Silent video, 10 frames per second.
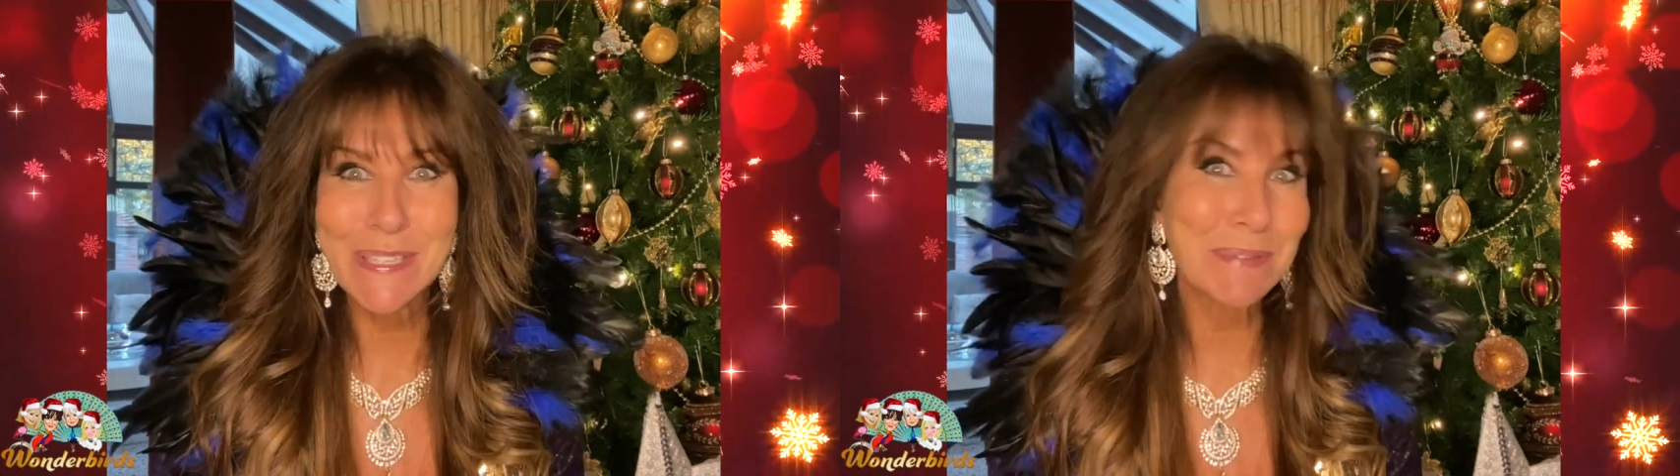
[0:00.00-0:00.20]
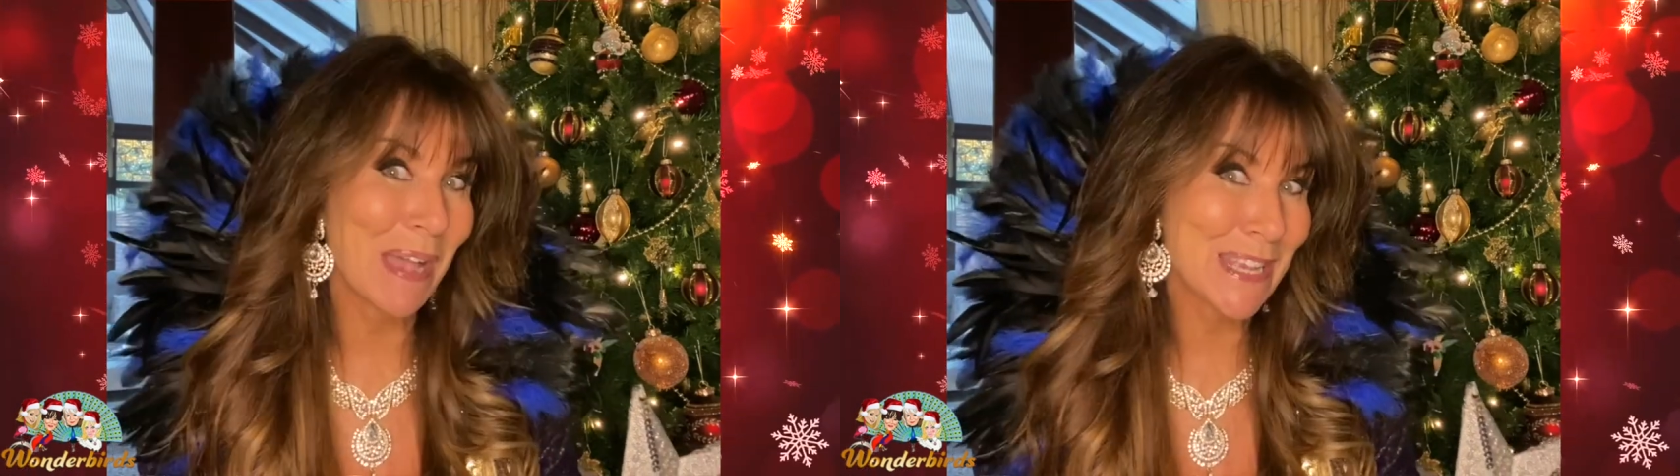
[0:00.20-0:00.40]

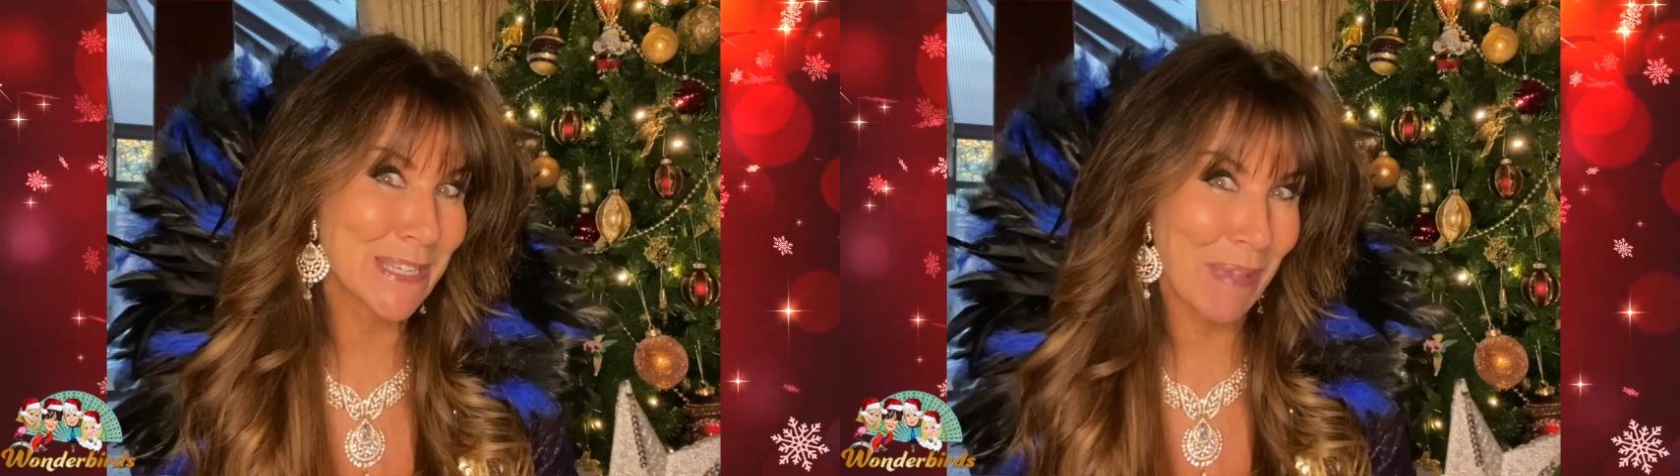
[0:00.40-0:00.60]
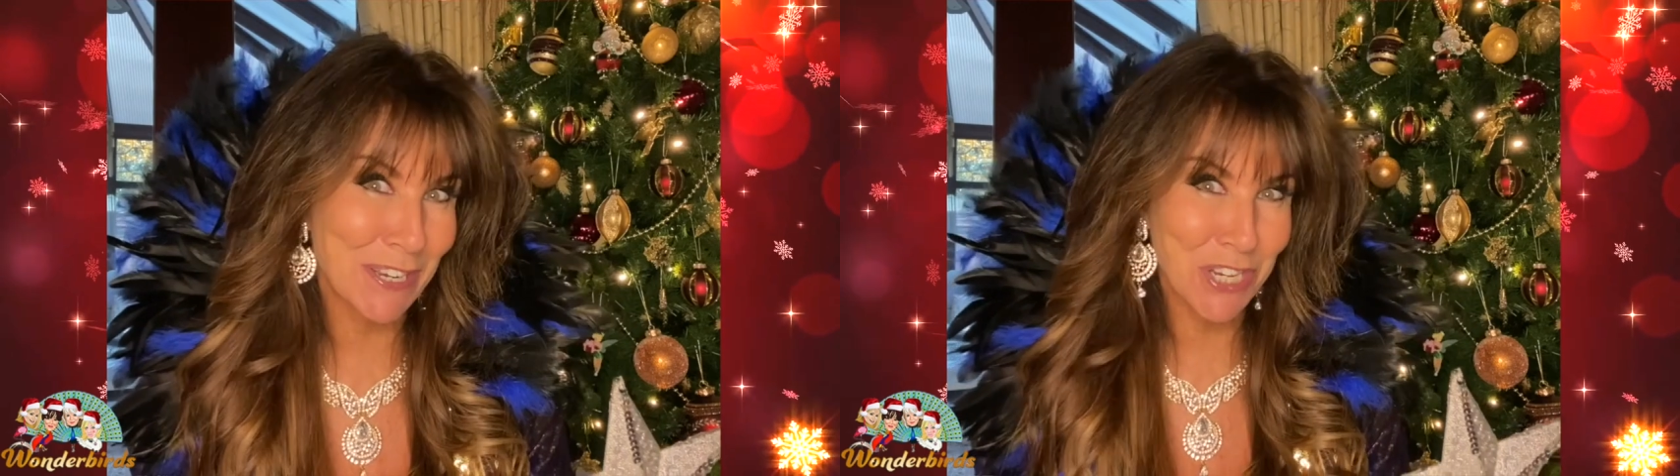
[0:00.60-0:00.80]
my
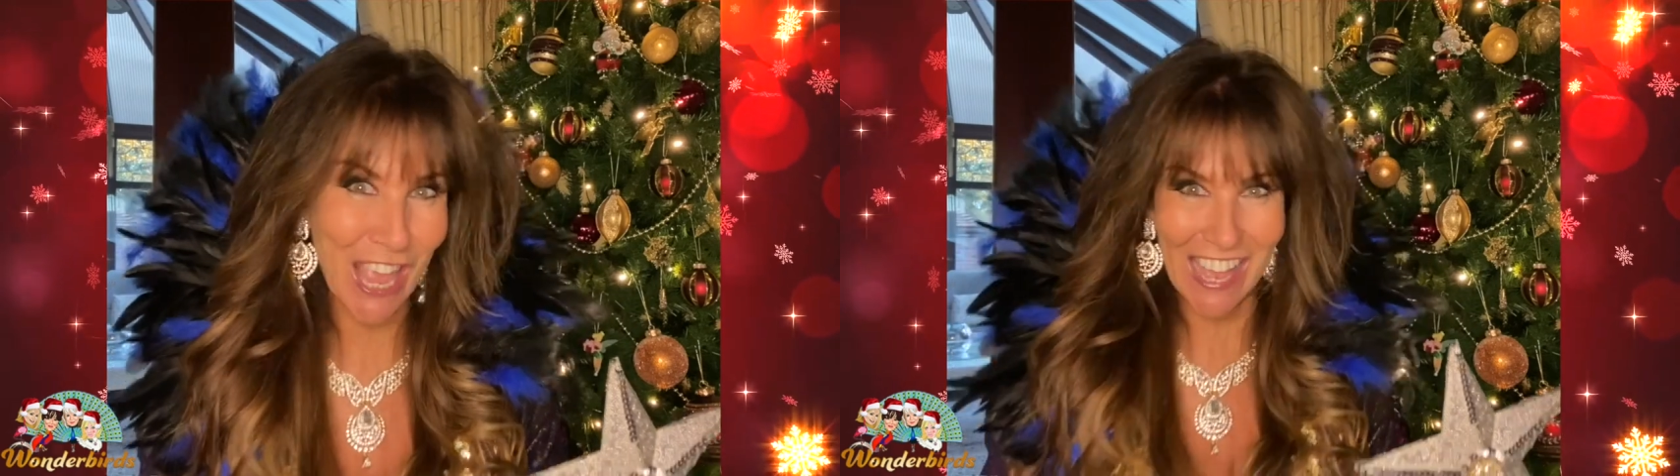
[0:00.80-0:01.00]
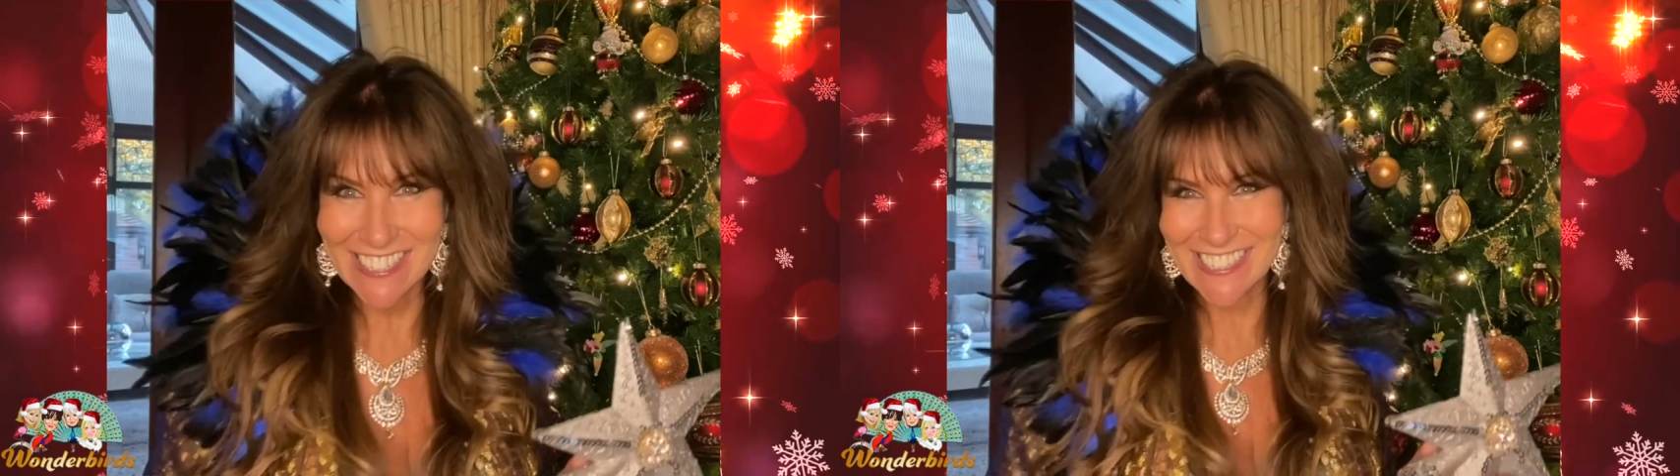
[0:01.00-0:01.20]

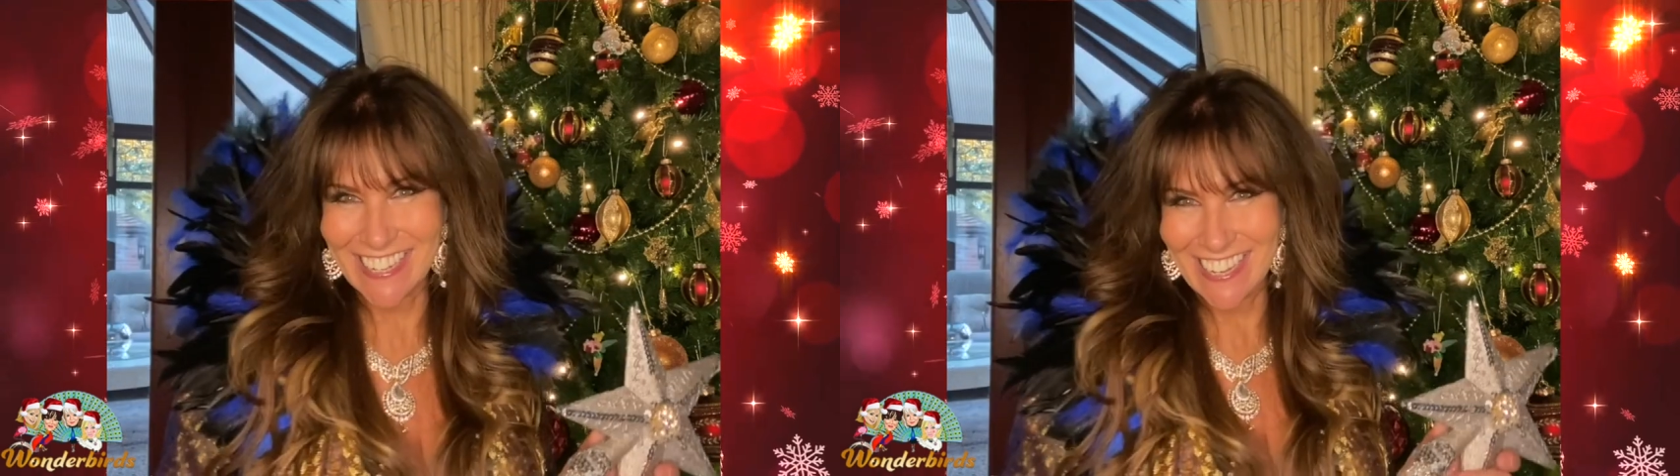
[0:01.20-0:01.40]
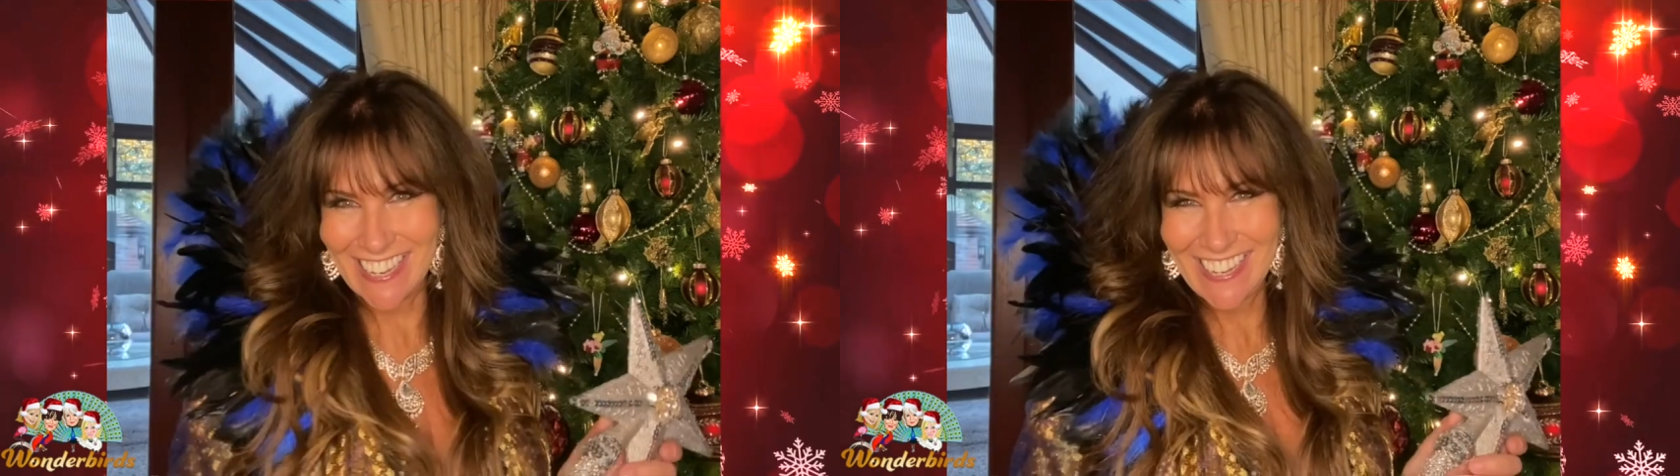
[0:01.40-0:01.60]

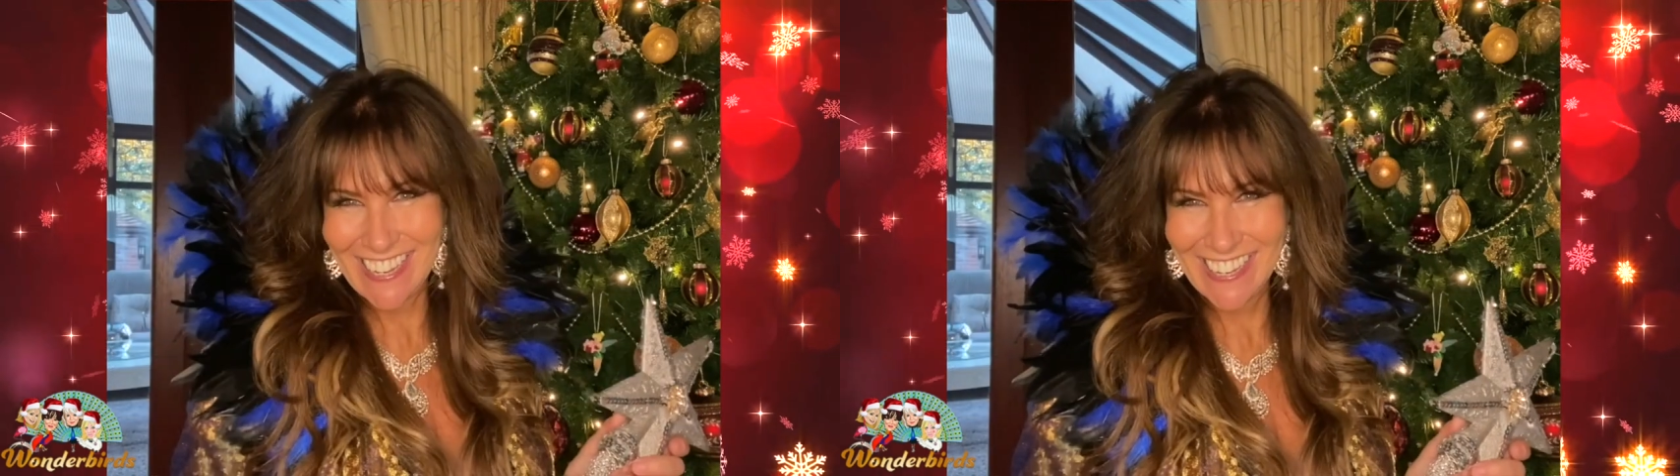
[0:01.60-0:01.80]
speciality.